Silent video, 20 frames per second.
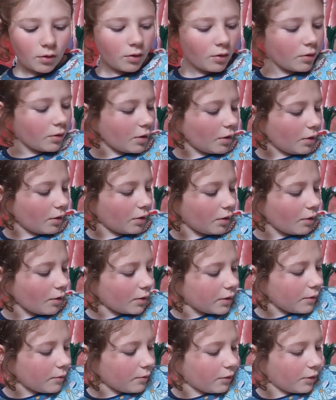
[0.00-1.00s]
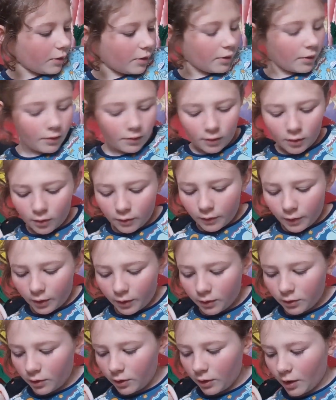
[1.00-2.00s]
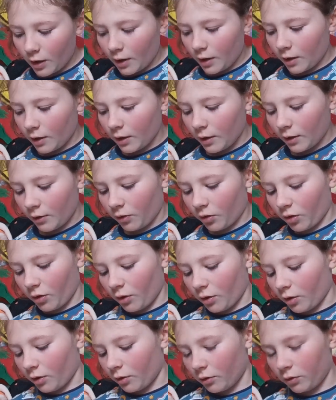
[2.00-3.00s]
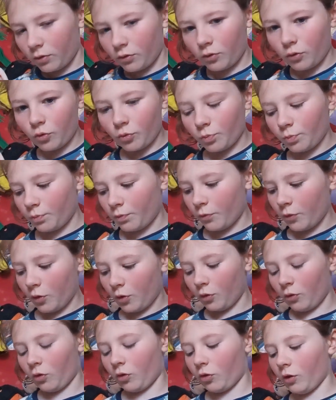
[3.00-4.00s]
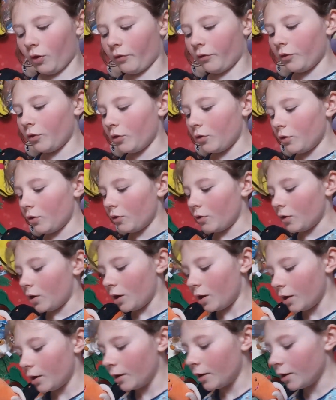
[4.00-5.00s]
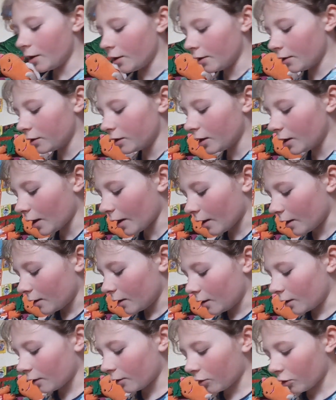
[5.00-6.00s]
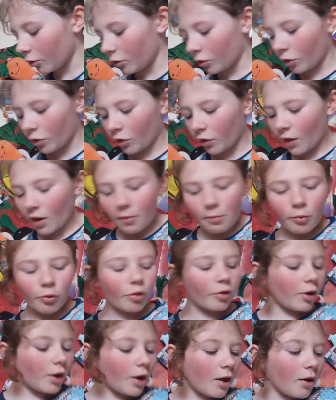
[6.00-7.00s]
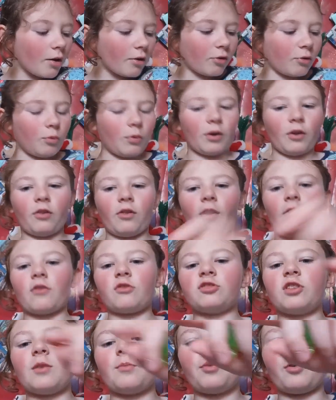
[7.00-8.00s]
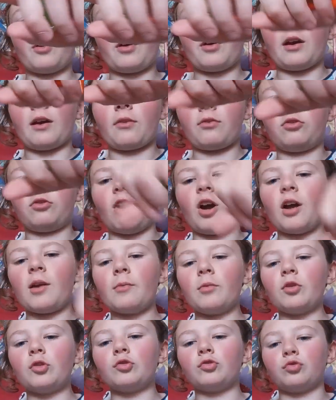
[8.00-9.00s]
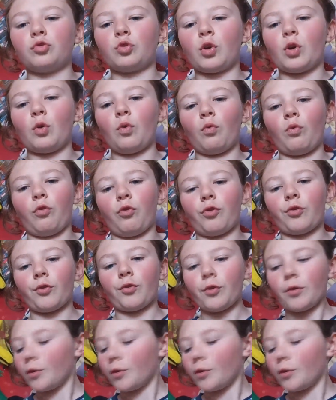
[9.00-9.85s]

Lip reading: Oh no, I don't think it is. I reckon, yeah, here's the good stuff. Yeah, it's the same as the last one essentially, but it has diamond drills.